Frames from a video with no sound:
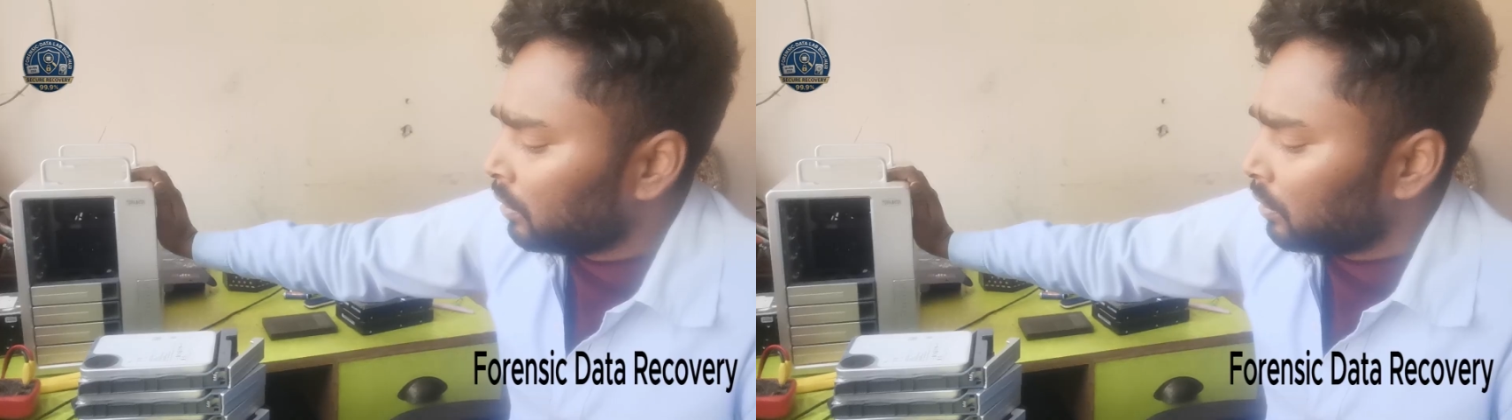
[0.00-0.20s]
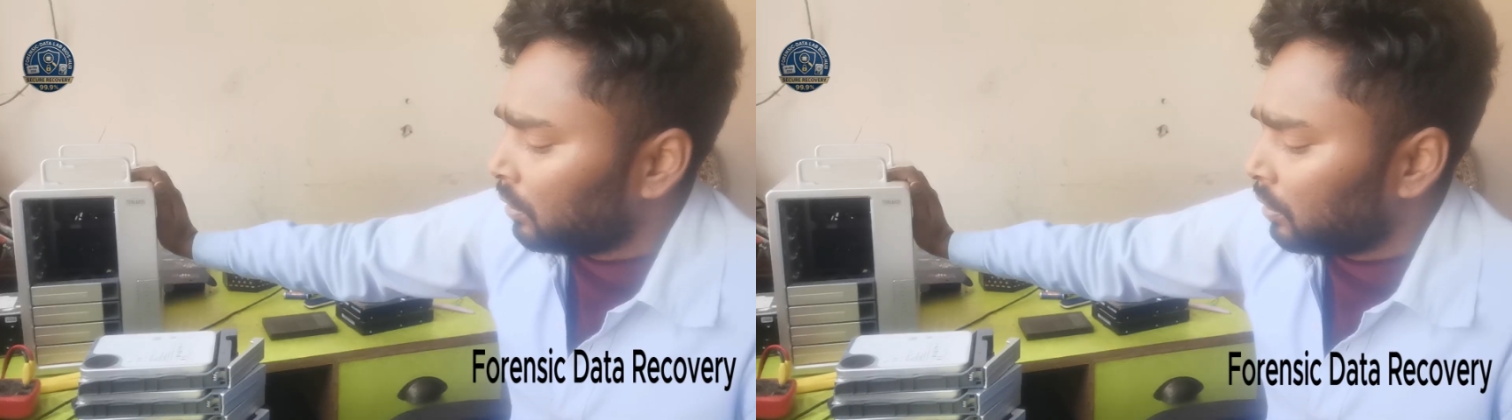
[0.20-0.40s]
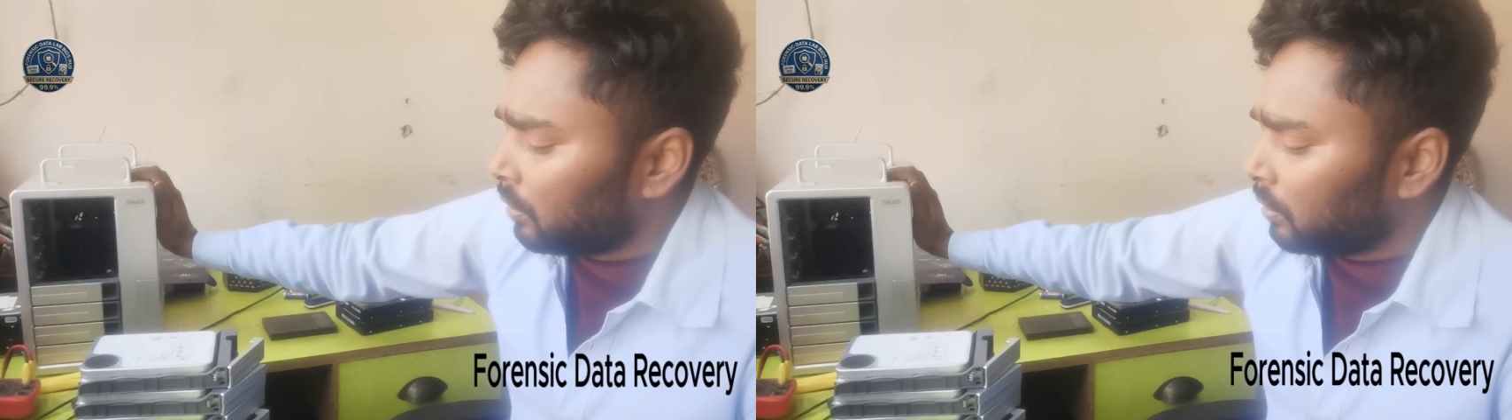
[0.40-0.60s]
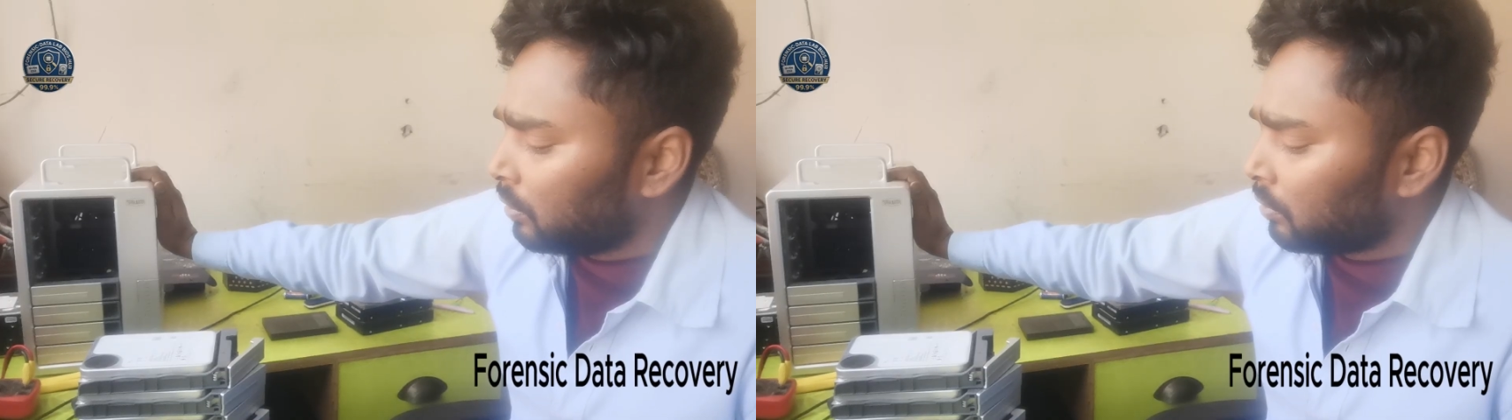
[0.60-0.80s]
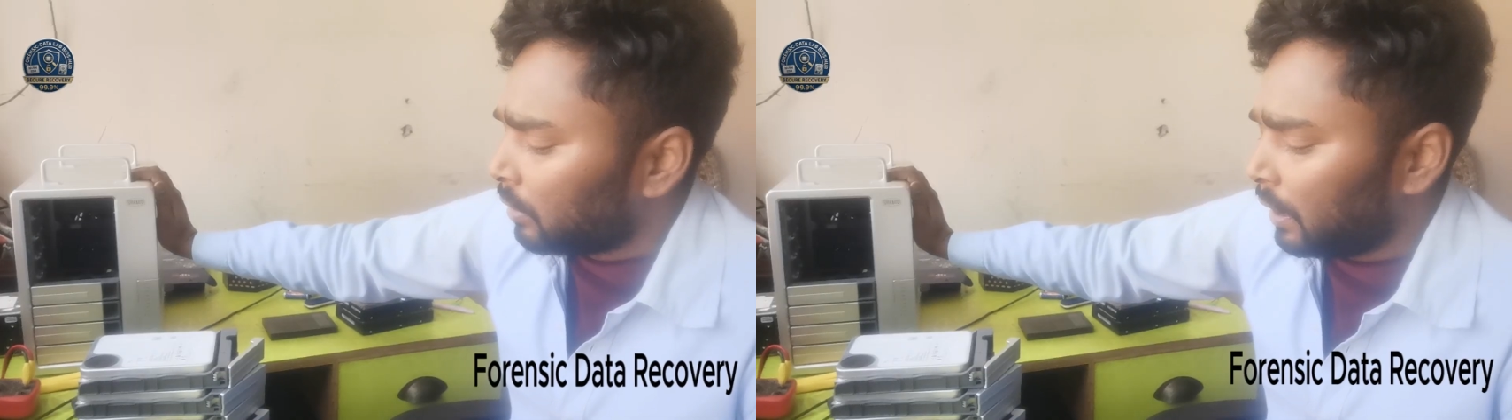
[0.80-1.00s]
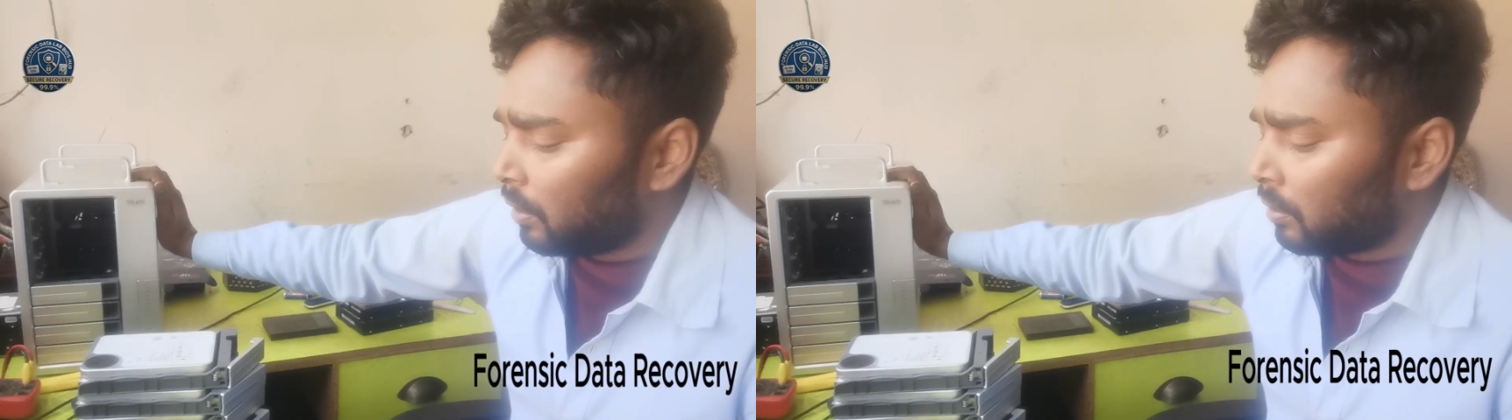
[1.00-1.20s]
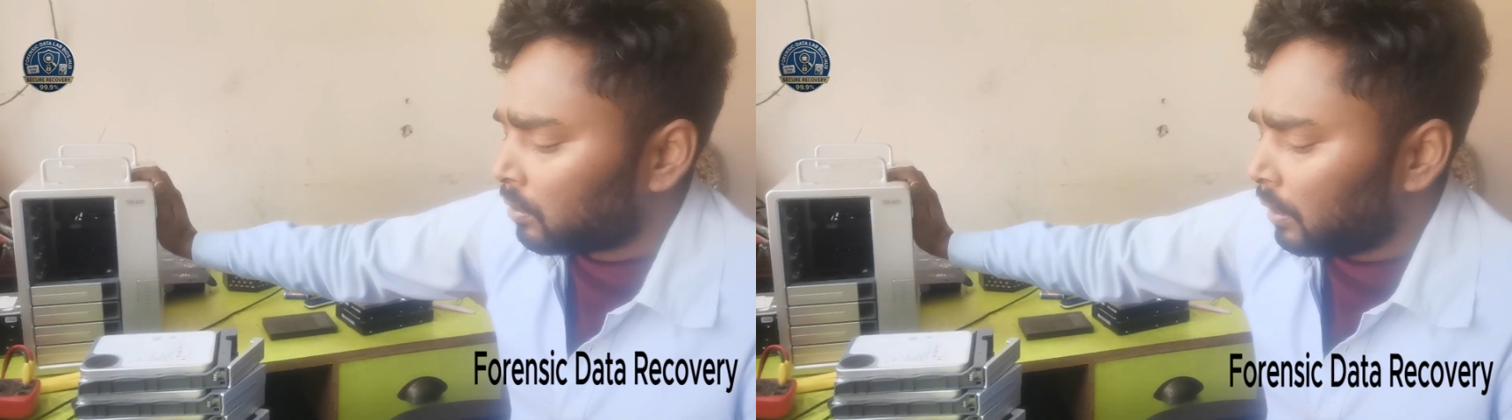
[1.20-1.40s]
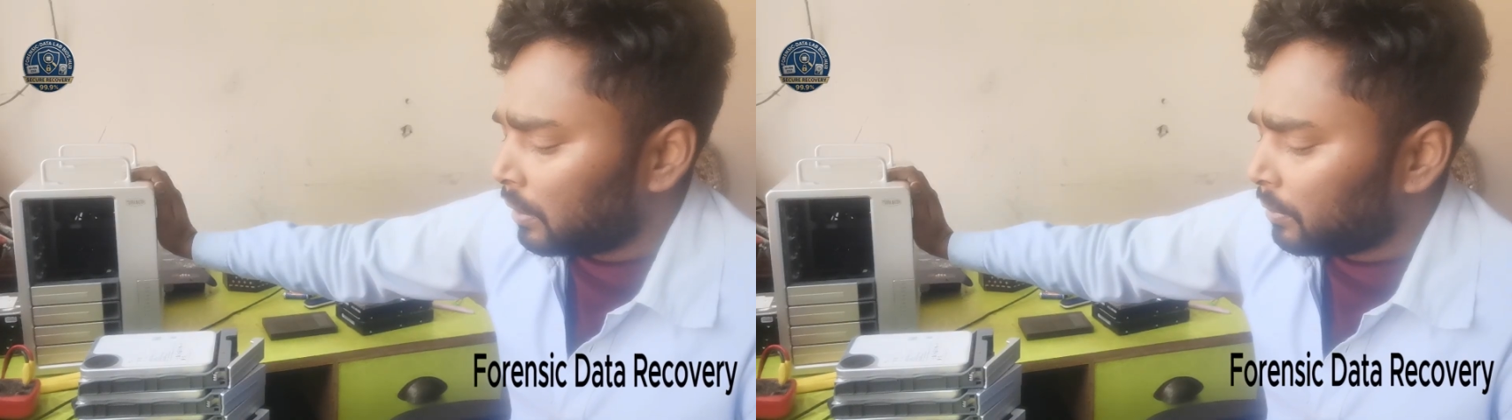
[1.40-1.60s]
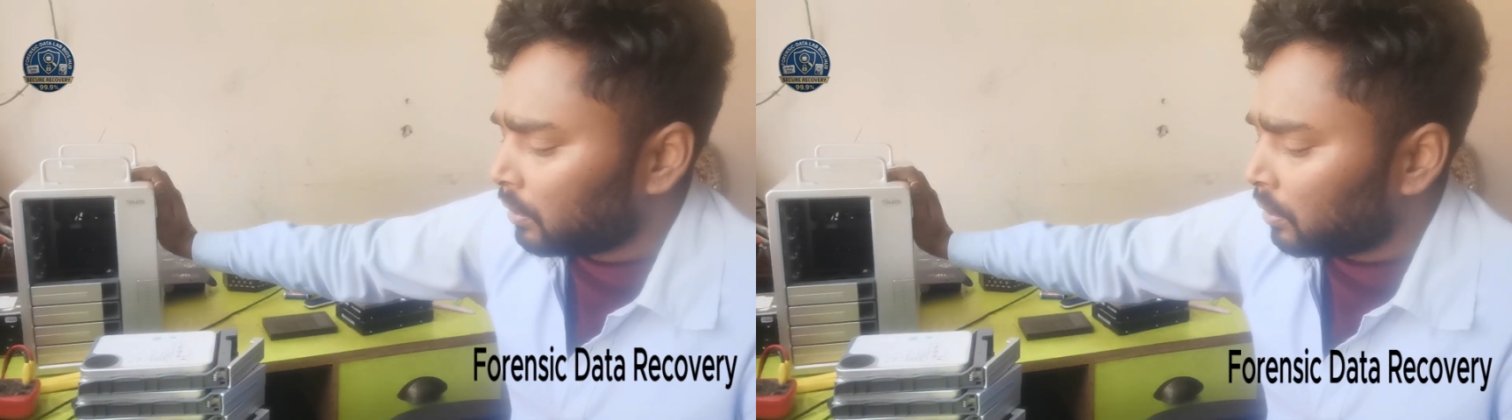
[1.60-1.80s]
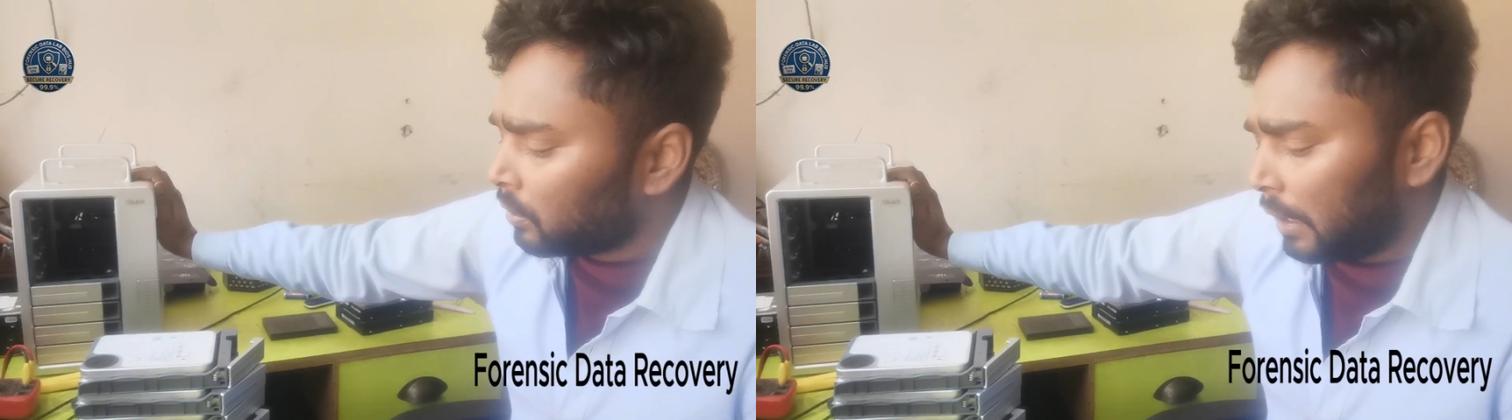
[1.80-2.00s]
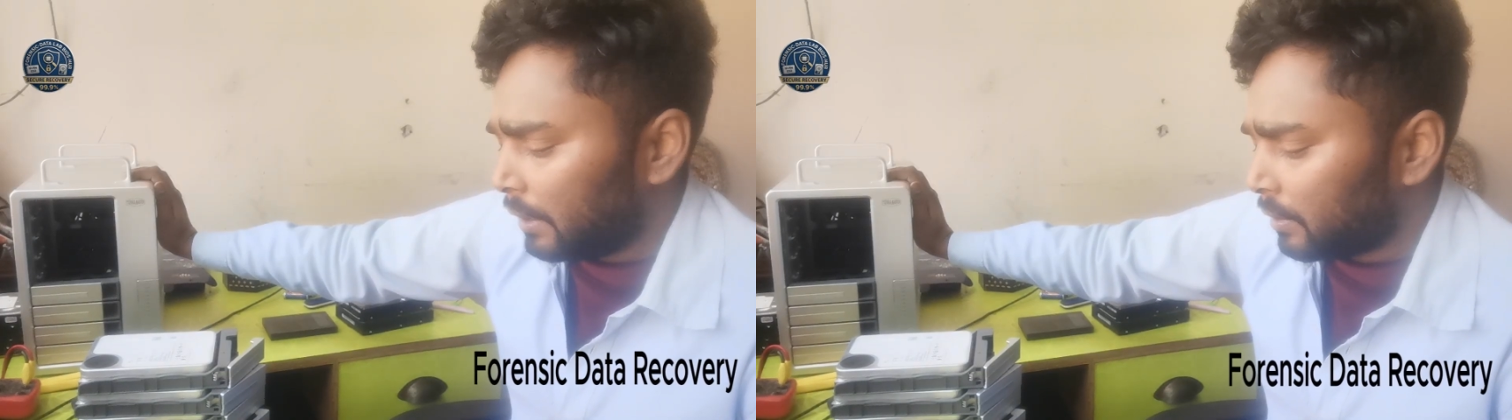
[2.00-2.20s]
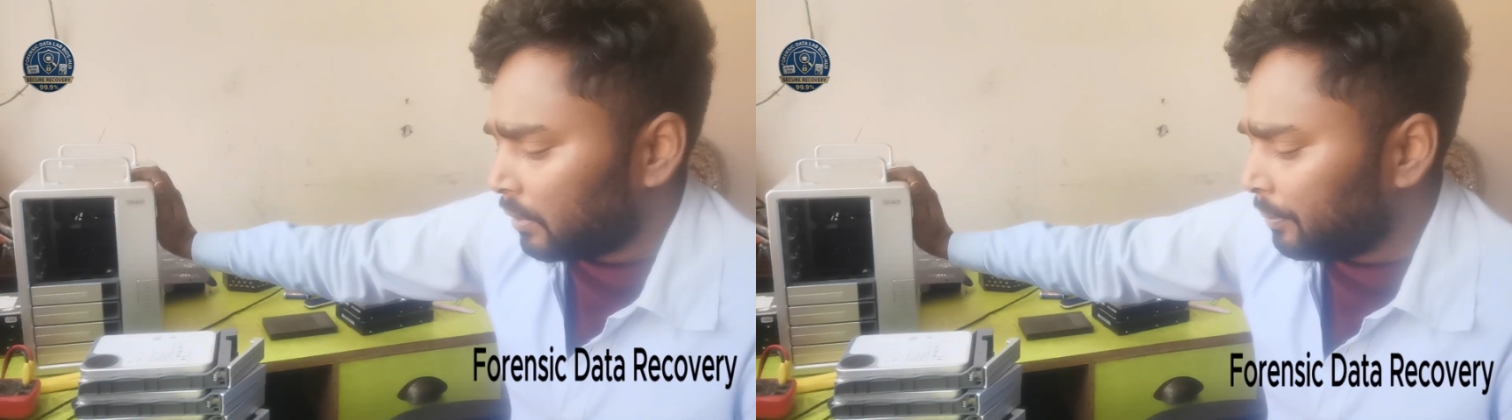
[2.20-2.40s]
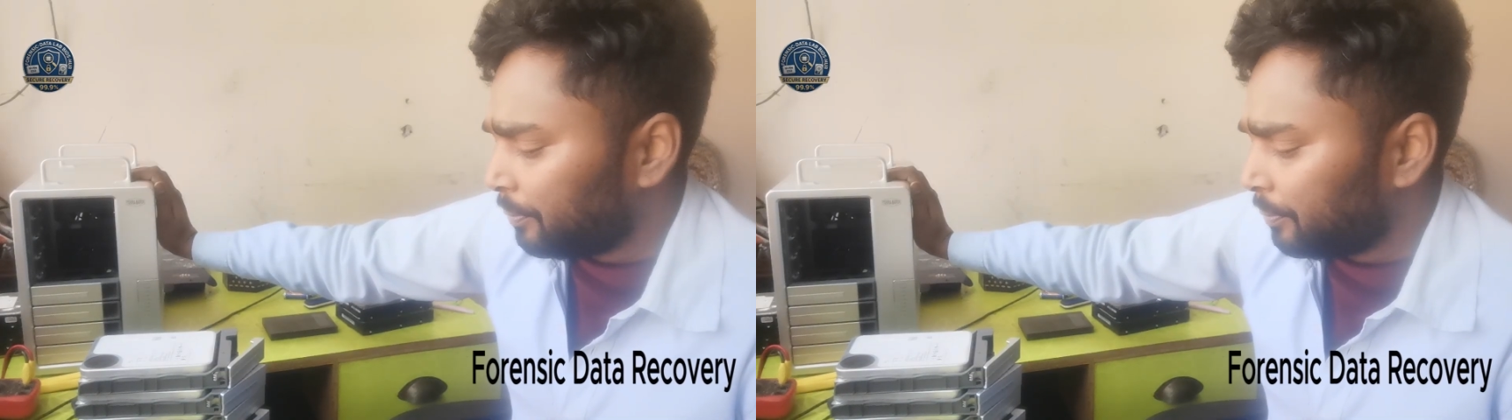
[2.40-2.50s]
RAID also has been got crashed.